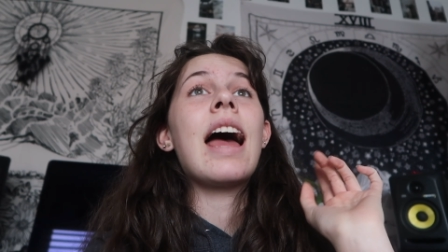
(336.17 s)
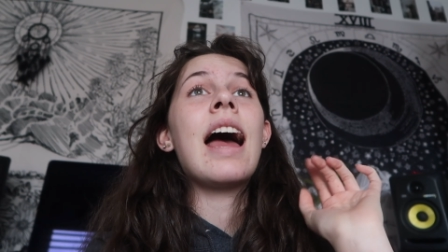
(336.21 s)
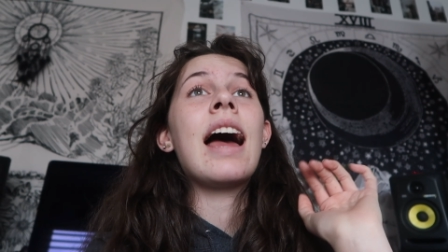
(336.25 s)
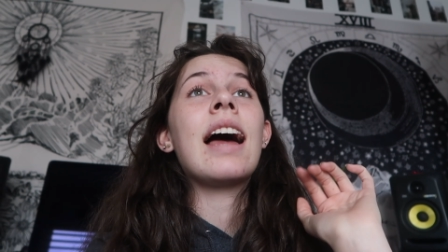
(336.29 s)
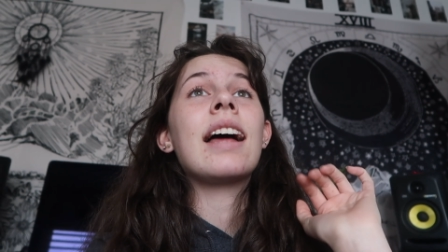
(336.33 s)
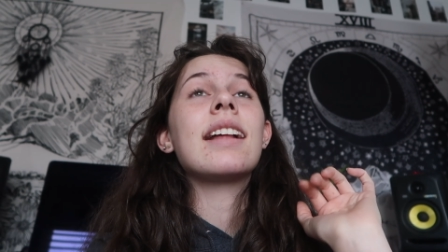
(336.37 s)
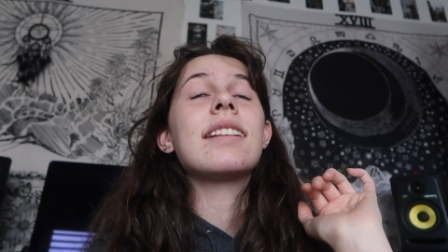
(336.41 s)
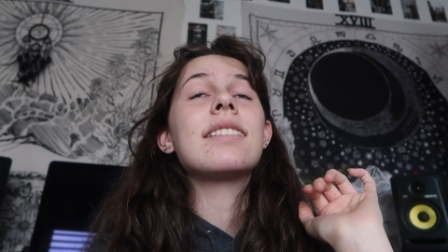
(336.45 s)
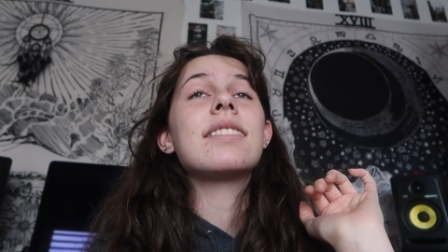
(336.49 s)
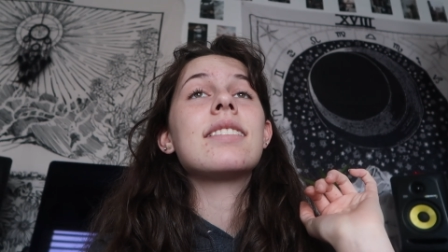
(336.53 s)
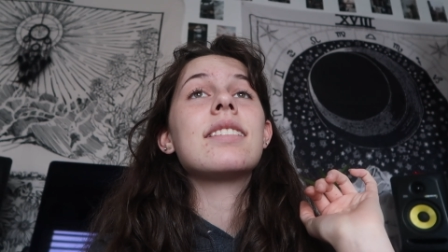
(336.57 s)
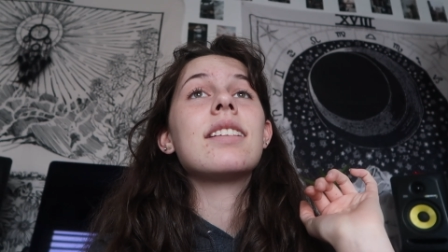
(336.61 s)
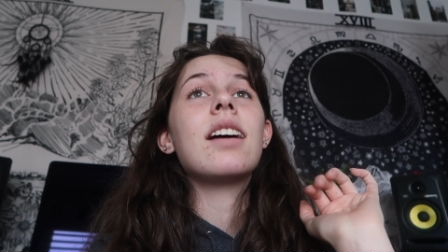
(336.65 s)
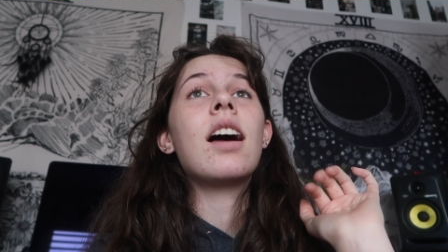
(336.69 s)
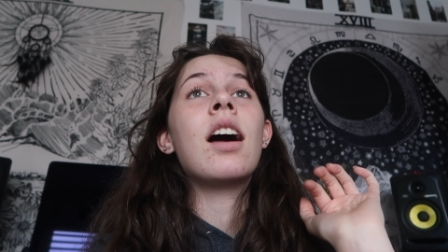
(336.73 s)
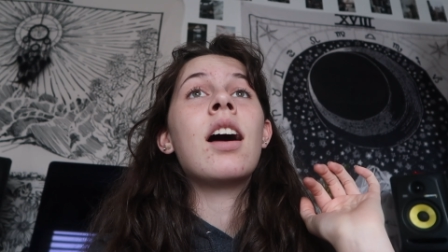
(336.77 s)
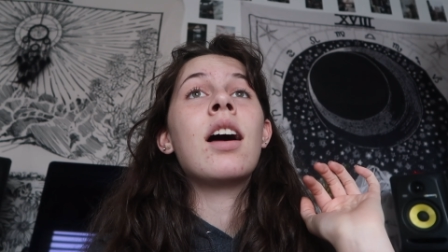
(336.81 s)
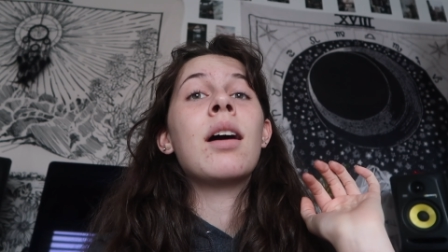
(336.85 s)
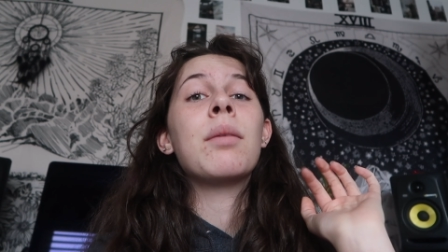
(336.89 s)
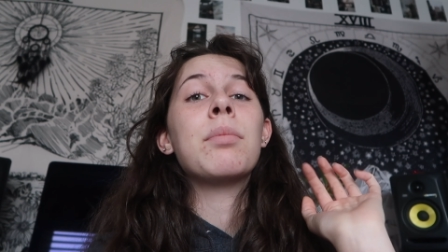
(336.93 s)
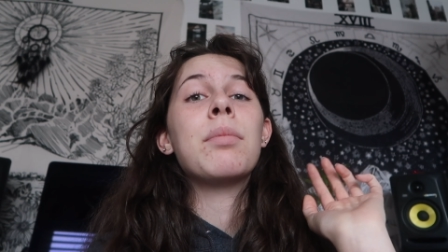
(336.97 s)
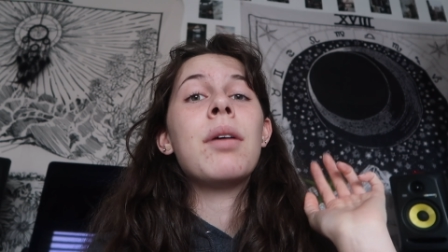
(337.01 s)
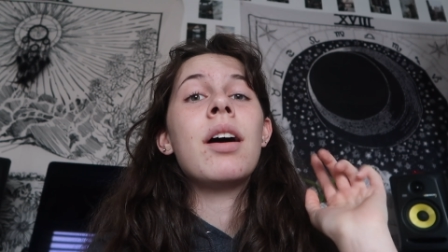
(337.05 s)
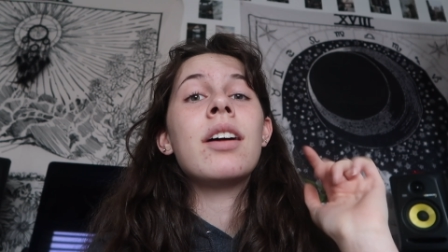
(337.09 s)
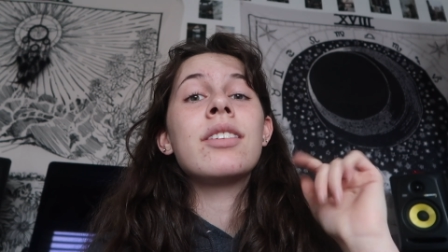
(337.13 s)
at
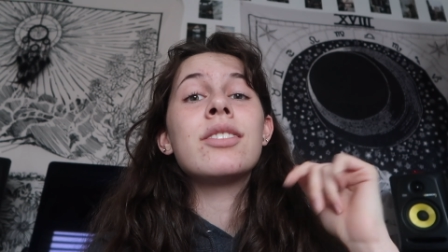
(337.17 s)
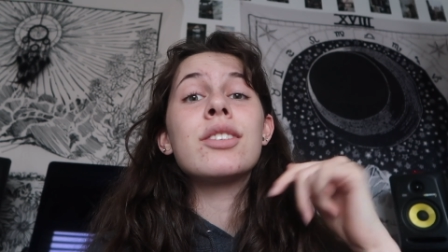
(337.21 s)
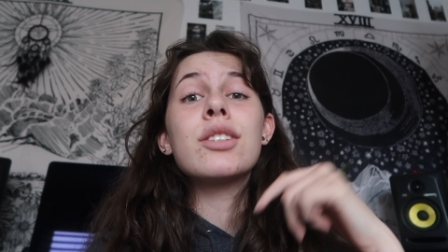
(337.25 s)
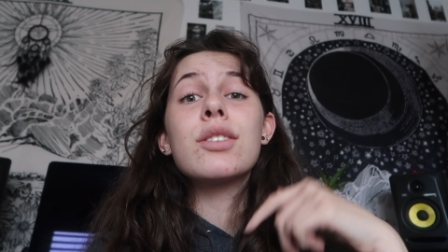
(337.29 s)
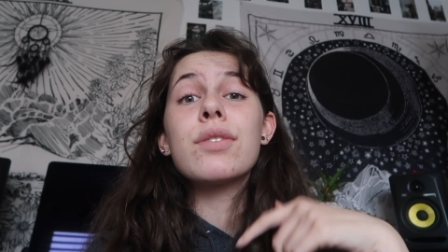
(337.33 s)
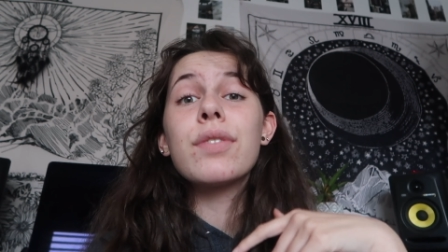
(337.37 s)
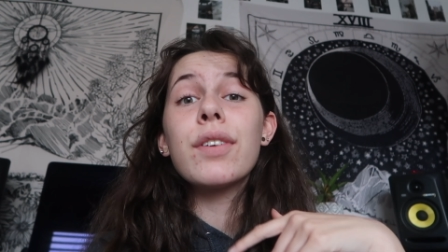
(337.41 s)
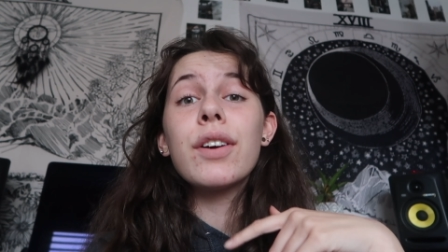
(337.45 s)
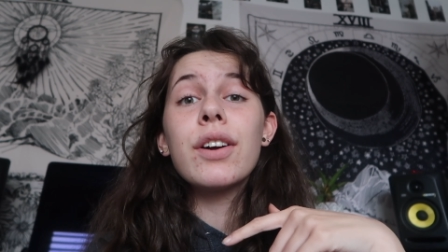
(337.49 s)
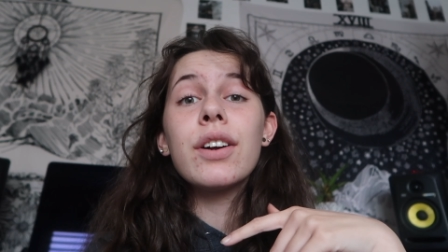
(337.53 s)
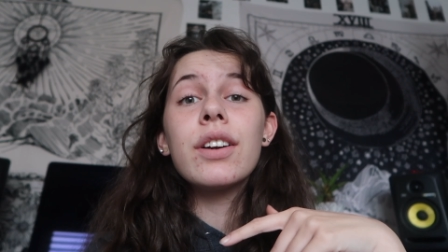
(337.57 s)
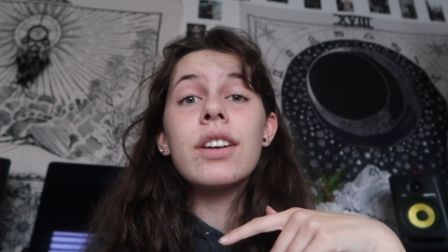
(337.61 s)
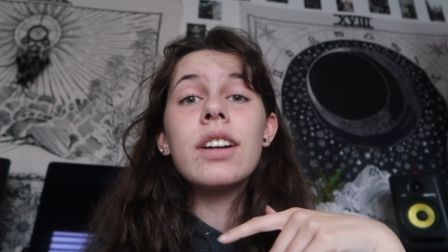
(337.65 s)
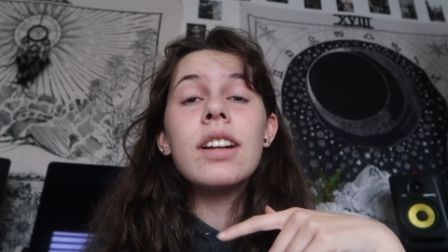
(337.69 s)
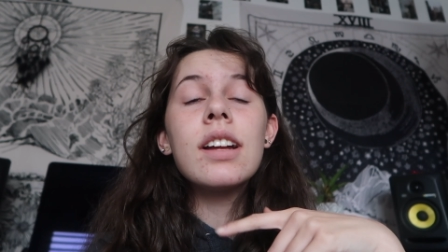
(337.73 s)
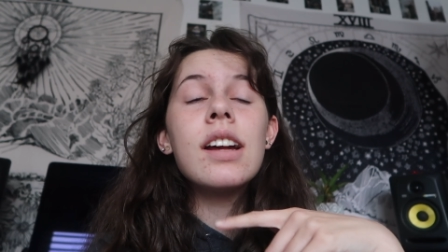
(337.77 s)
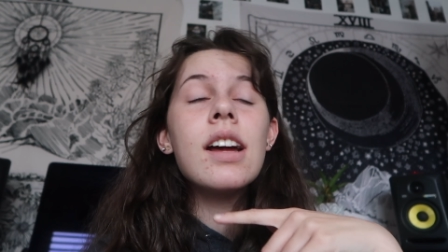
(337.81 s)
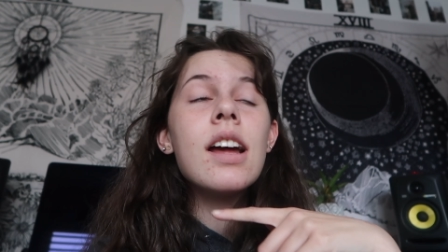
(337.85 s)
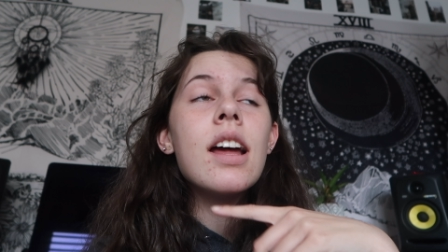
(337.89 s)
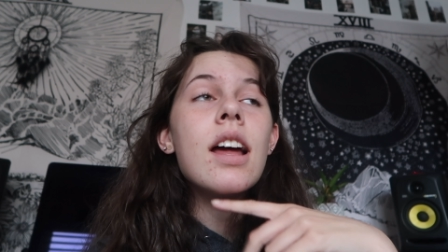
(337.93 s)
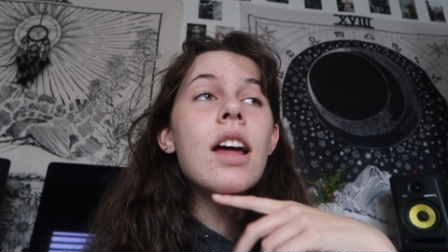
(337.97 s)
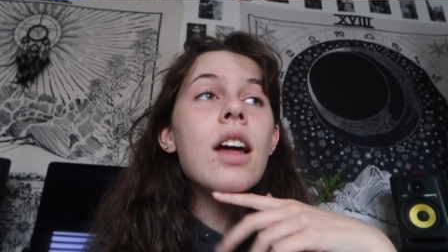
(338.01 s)
um, Hunsford